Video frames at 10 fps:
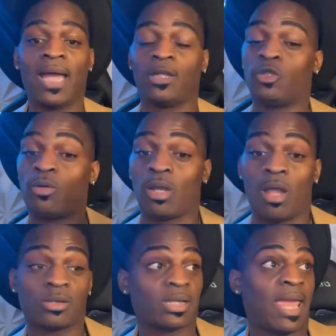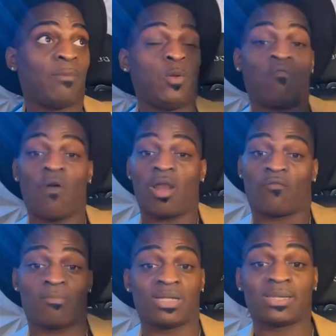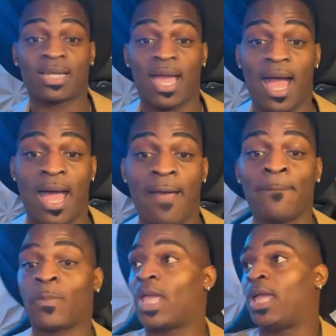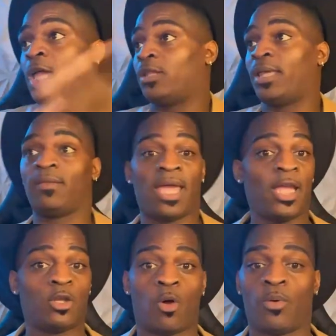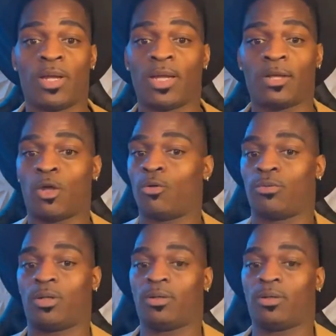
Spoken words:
Now that you done lost the cape, you falling from the sky, and they ain't nowhere. They no.